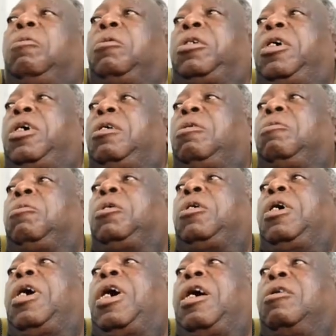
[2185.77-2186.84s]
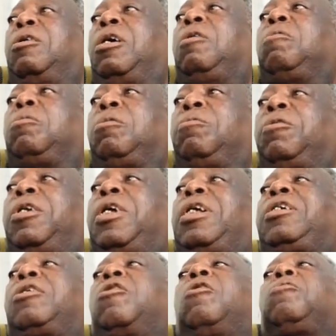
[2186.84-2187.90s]
We found
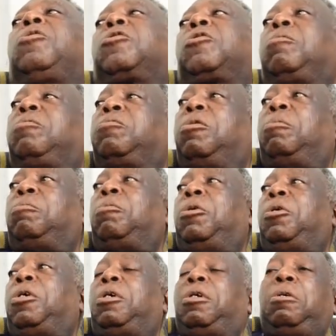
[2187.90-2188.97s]
that the call was coming from.